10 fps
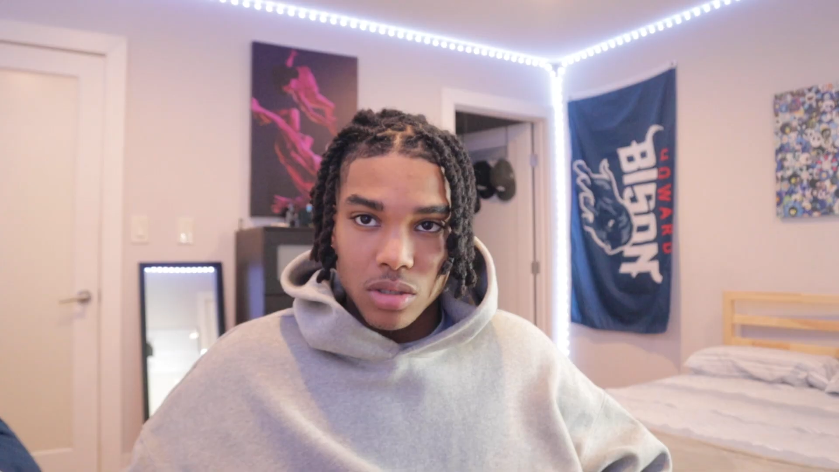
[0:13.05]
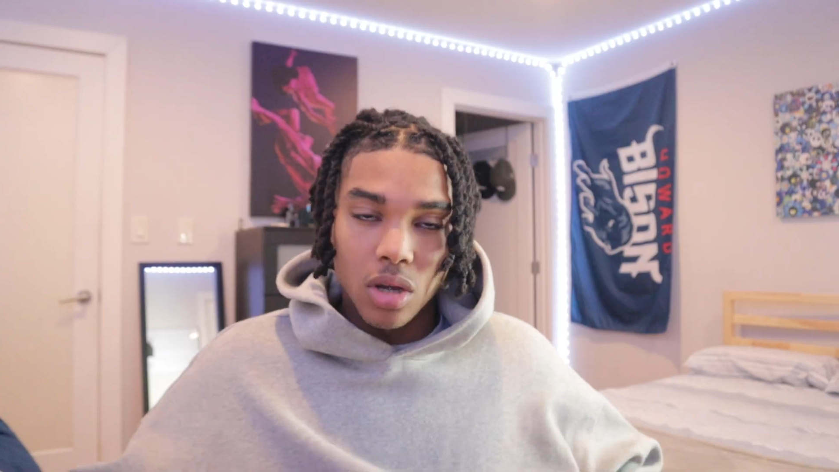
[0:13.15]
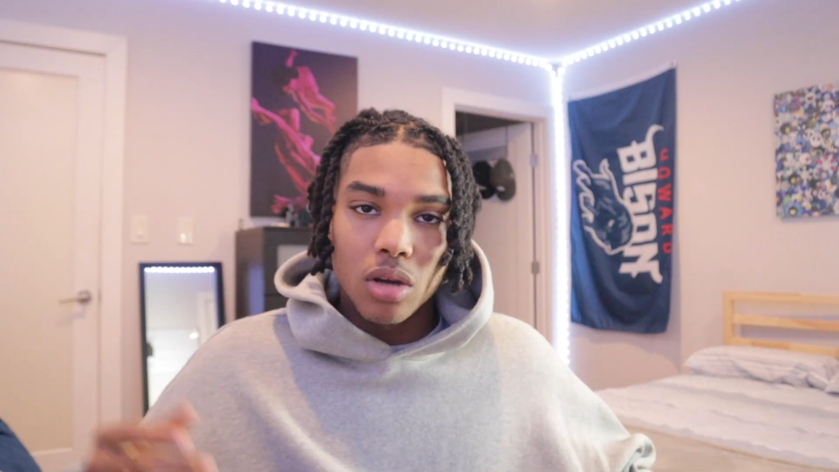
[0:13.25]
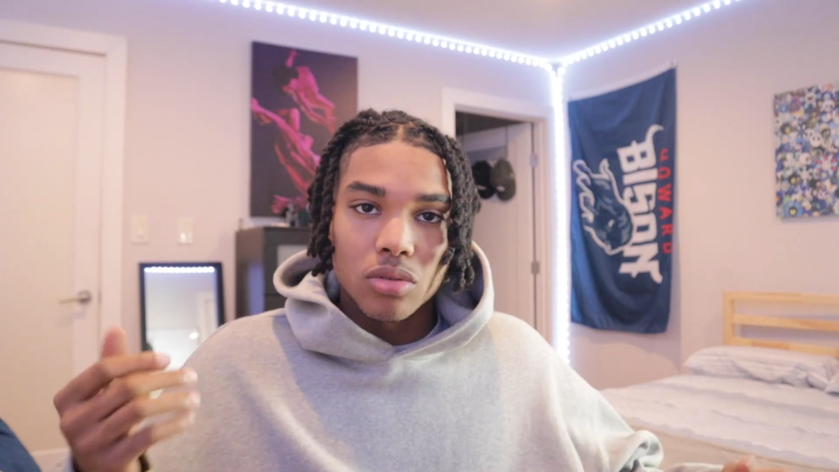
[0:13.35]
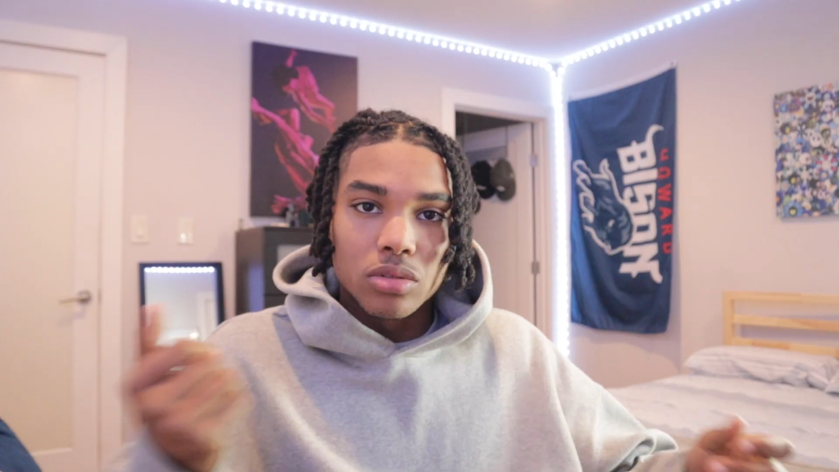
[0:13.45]

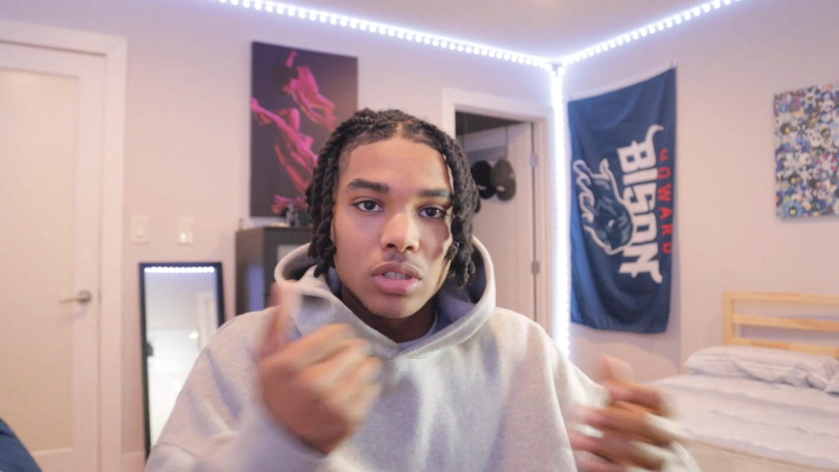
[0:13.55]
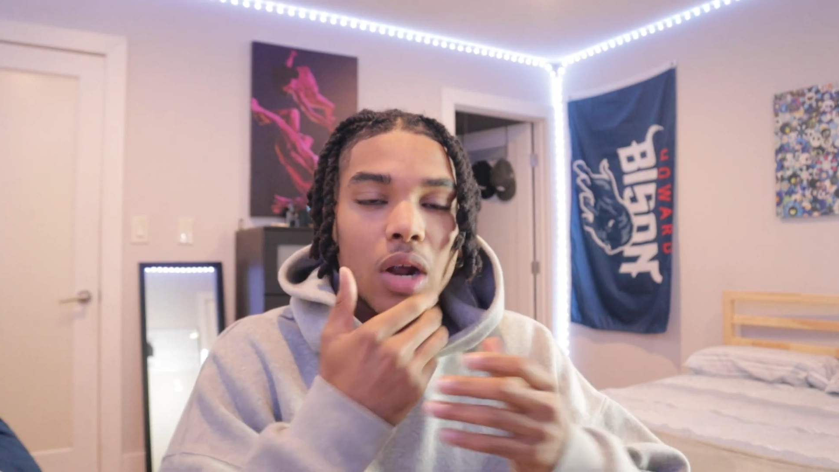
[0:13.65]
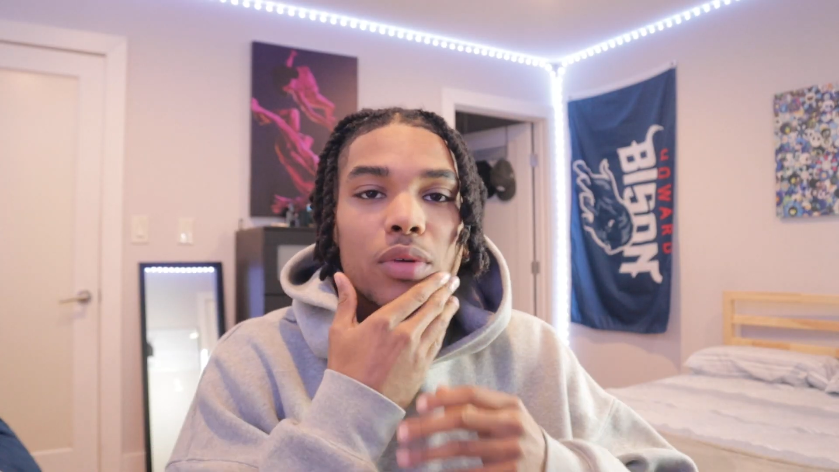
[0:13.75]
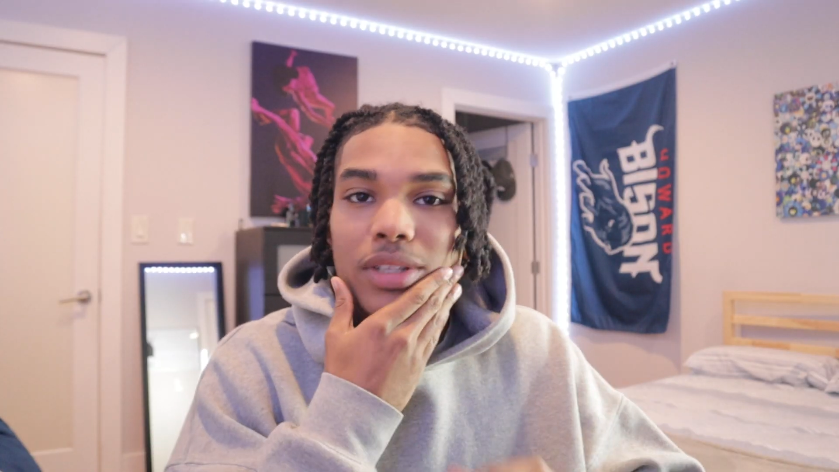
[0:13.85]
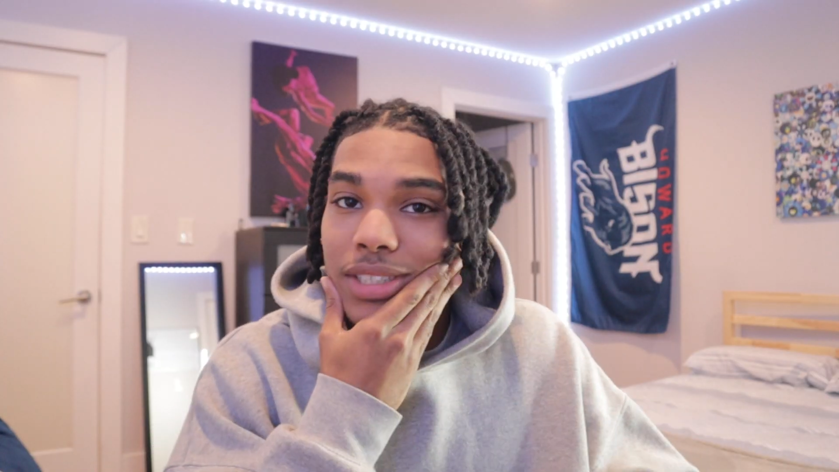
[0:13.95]
So,
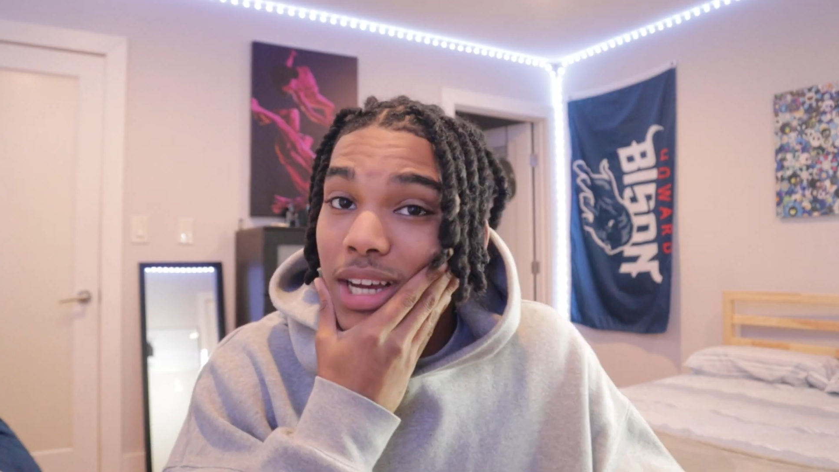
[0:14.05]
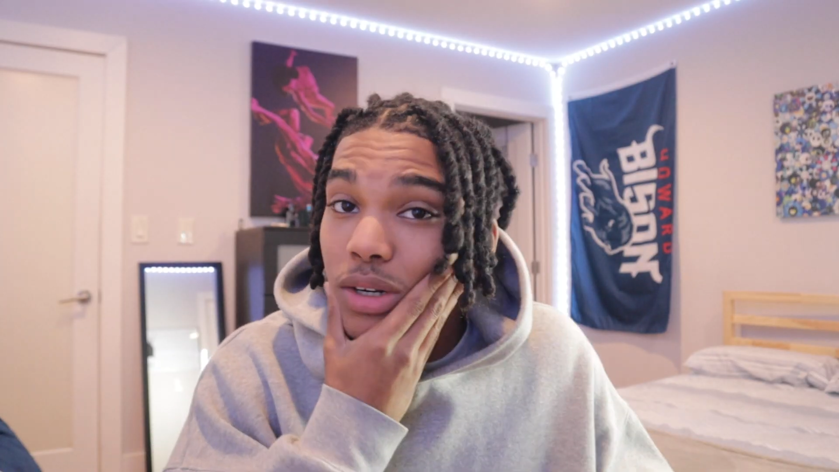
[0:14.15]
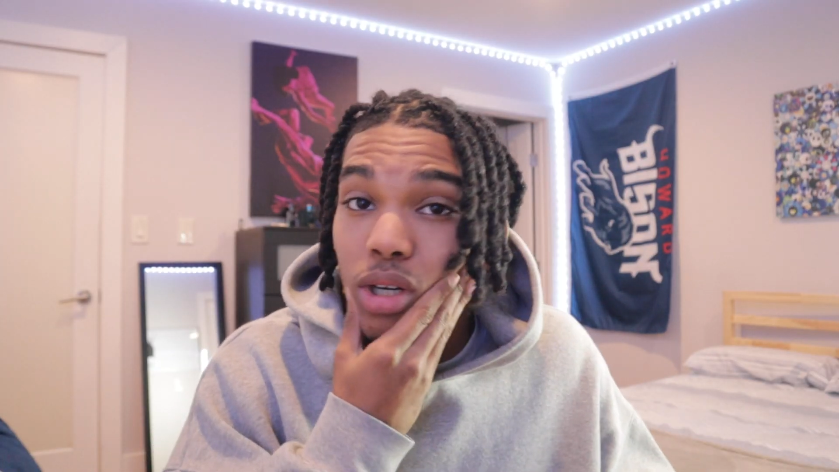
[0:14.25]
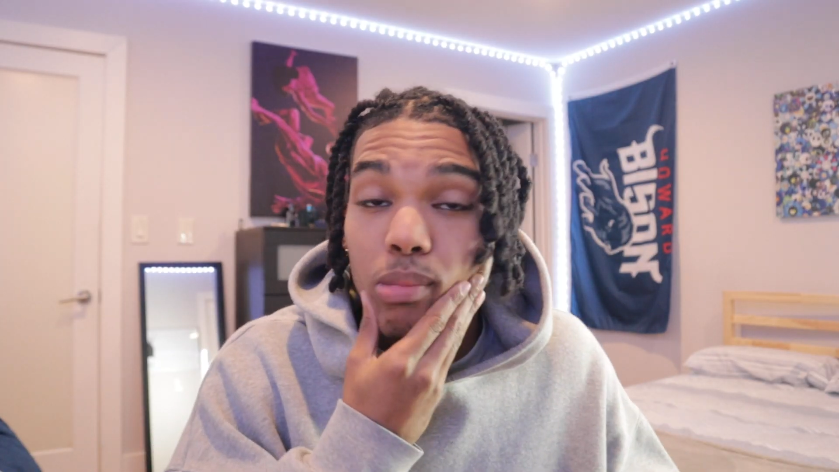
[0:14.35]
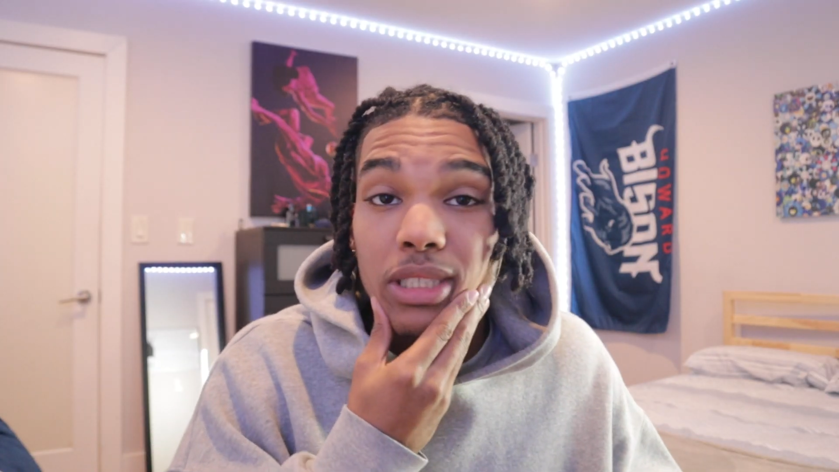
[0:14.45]
y'all read the
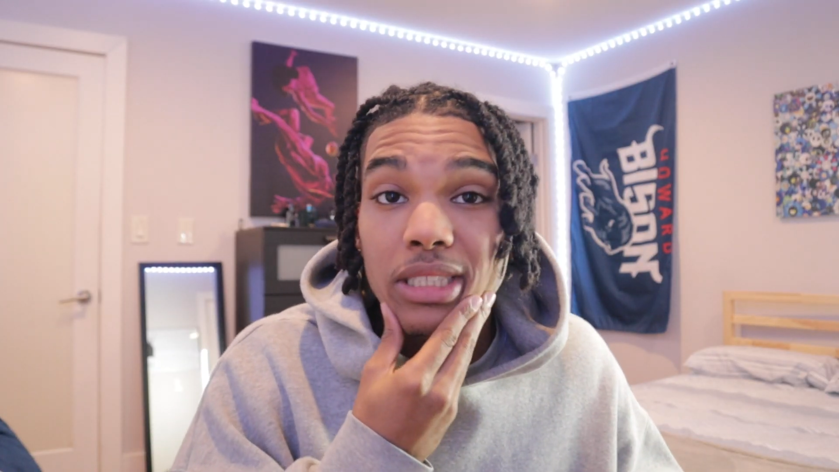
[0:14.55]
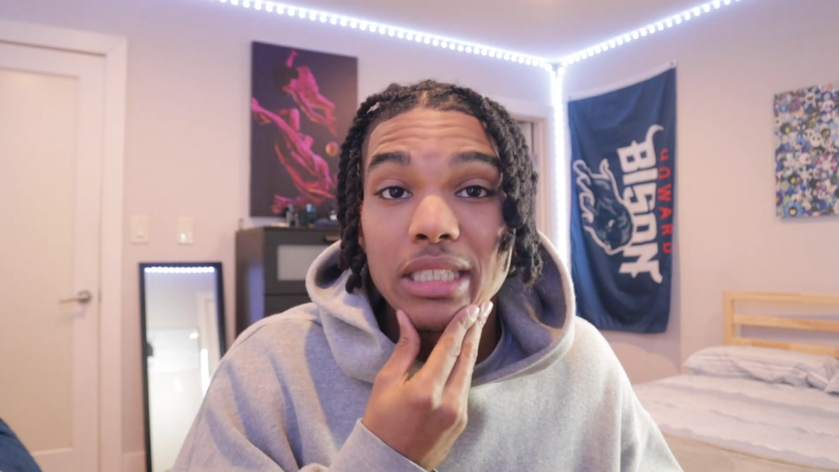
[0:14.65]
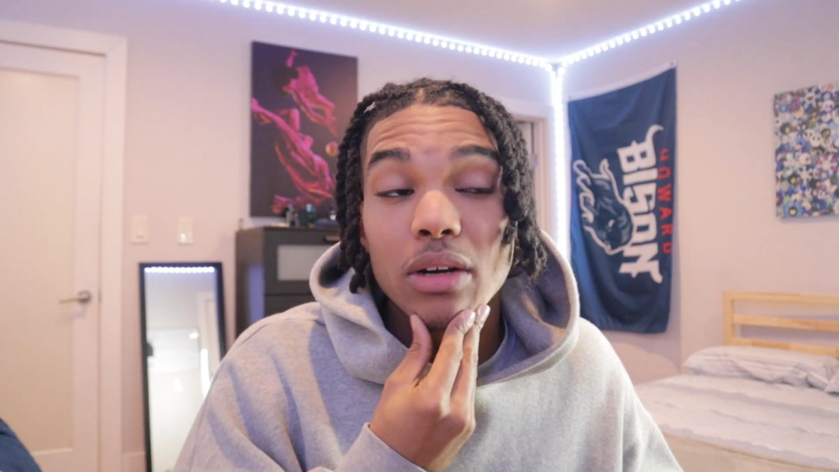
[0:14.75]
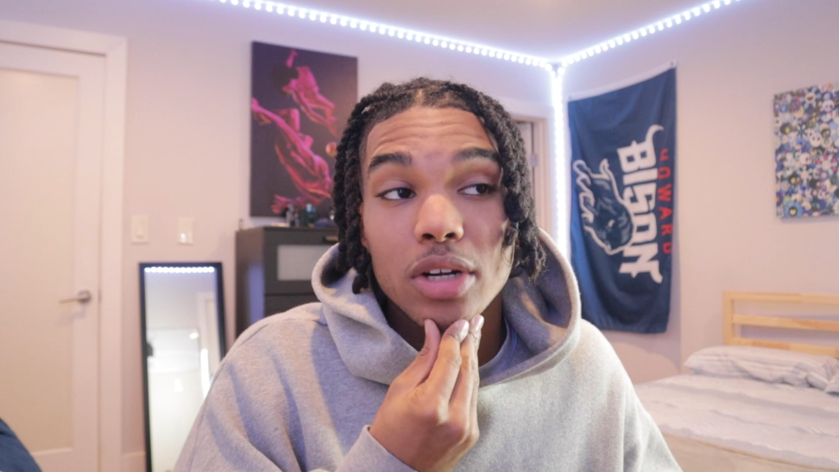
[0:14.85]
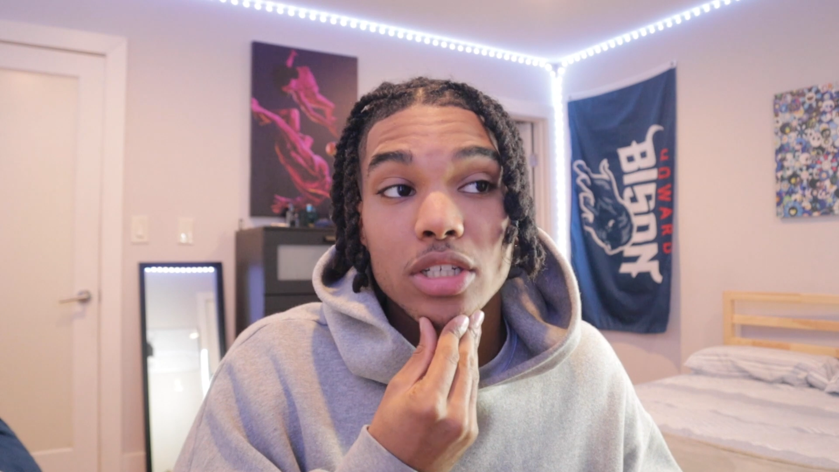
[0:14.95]
title. I'm gonna just
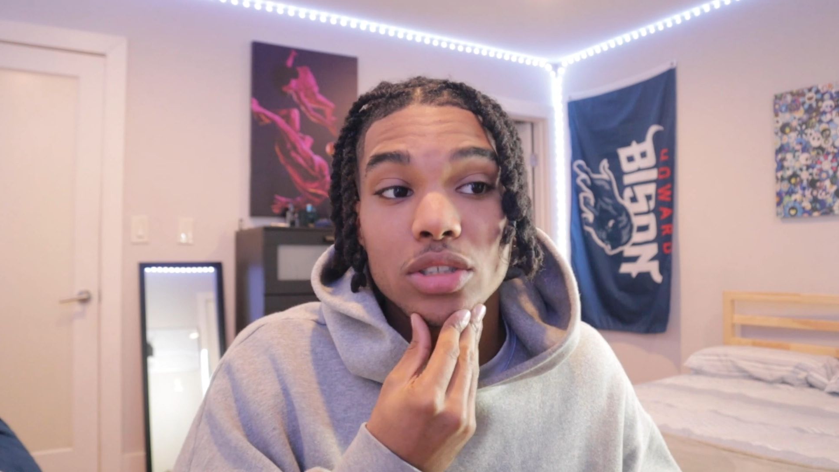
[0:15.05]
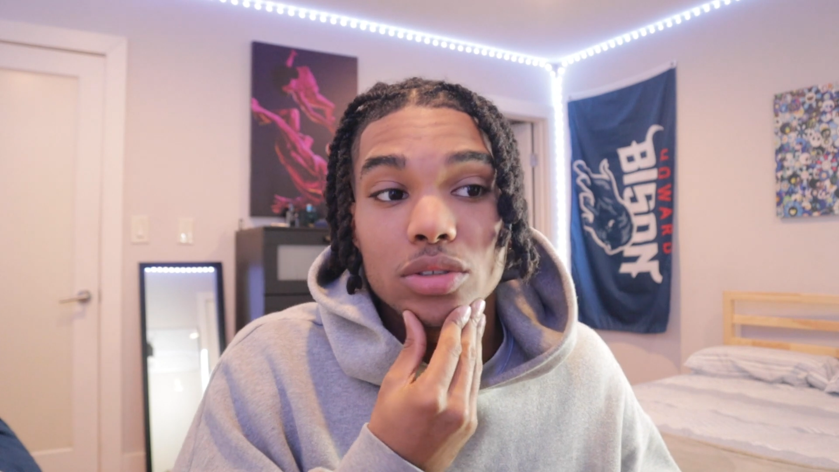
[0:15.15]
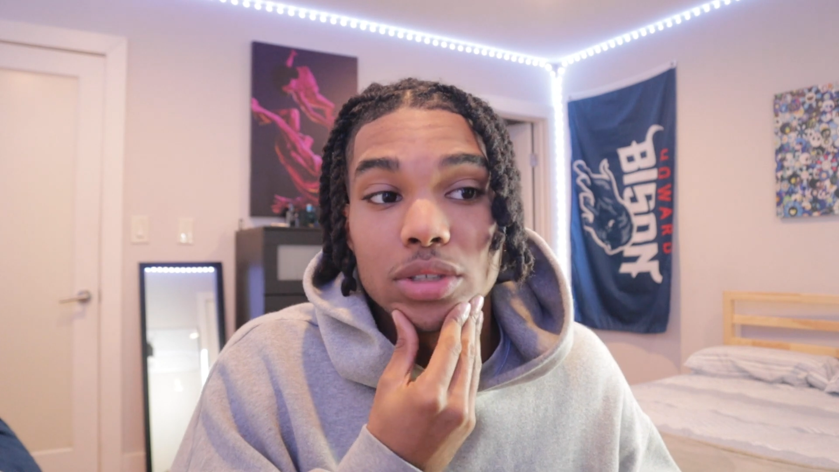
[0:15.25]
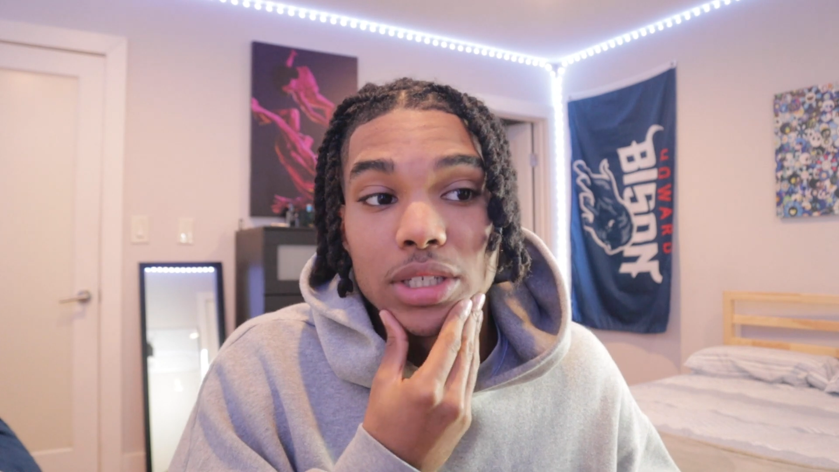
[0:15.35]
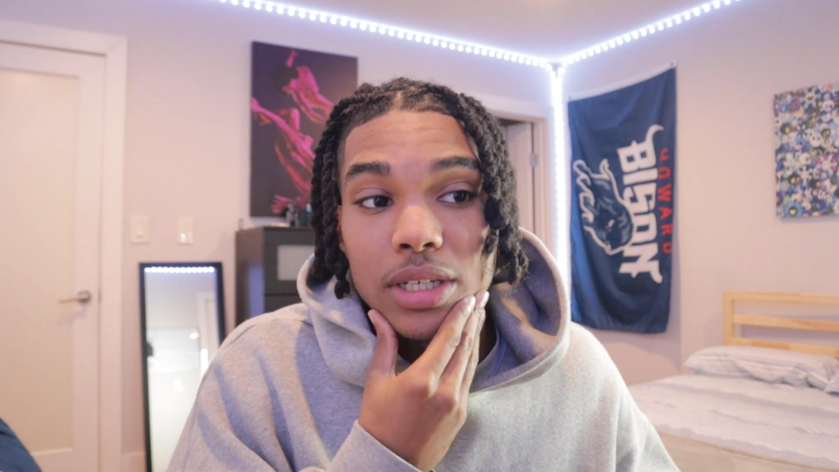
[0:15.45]
get right
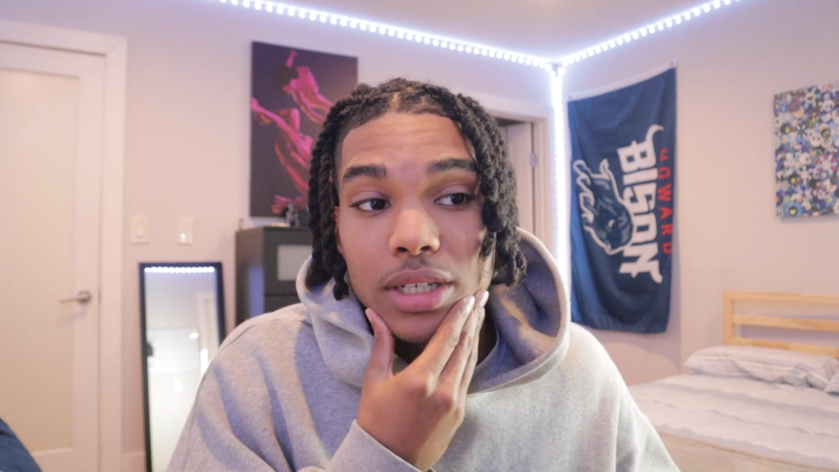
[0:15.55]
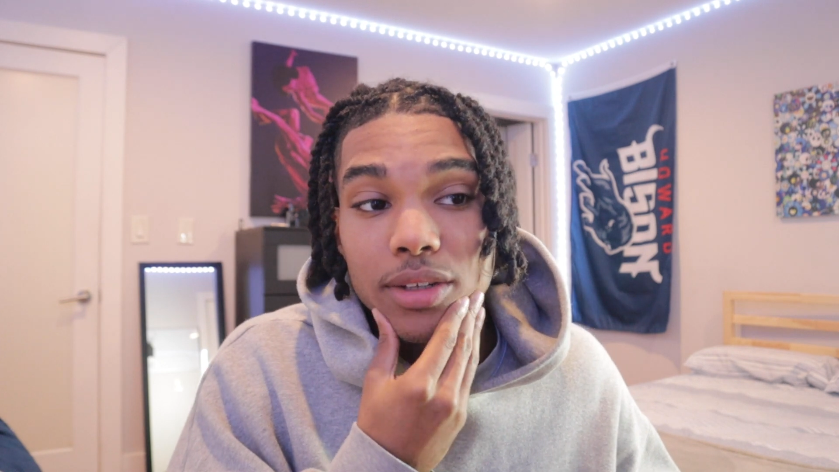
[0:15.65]
into it.